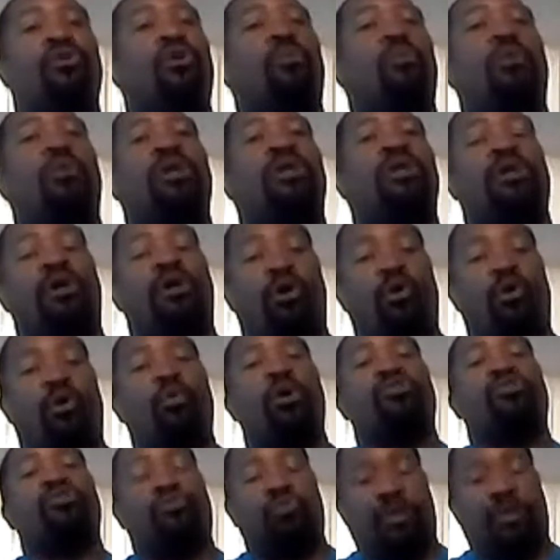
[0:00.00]
you don't want to go
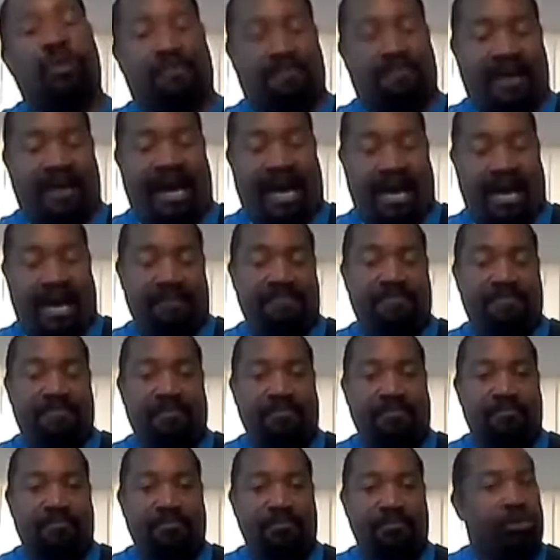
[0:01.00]
125.
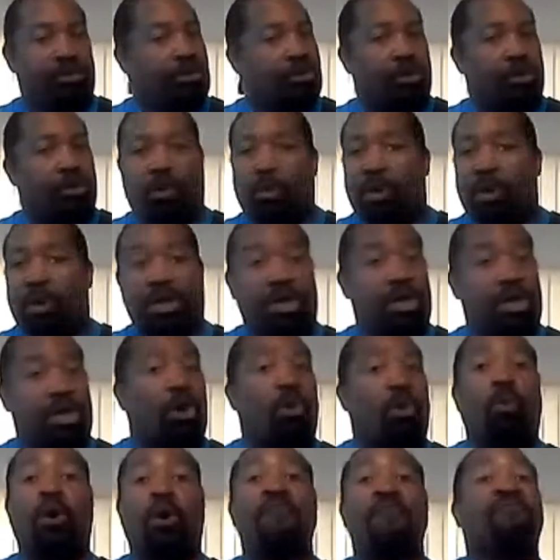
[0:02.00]
You don't want to
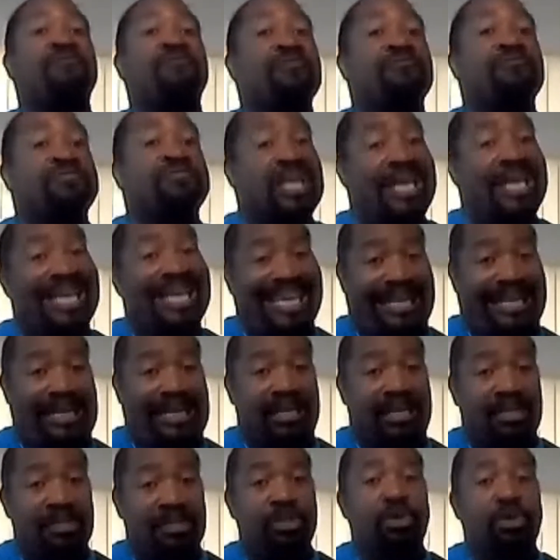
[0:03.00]
go
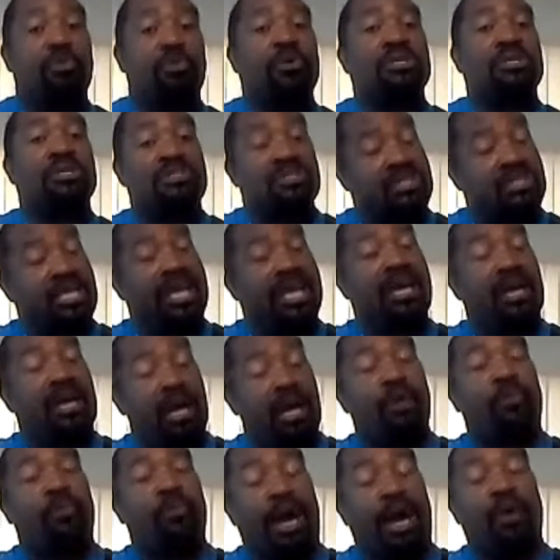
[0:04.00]
115. You want to
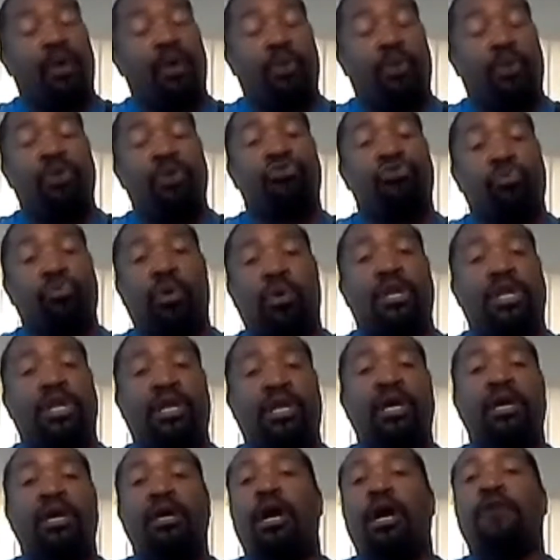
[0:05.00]
stay around
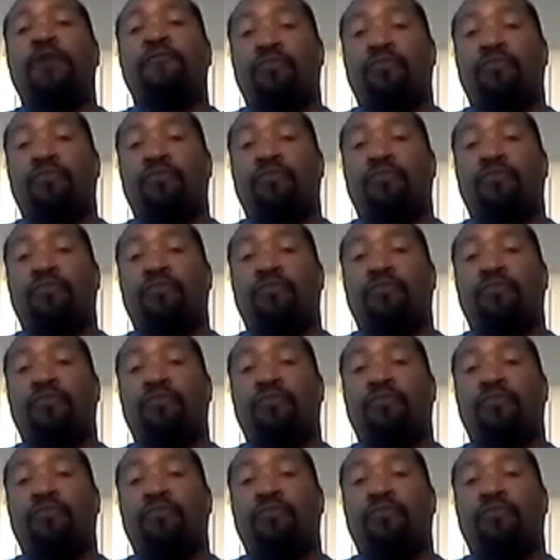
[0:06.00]
120.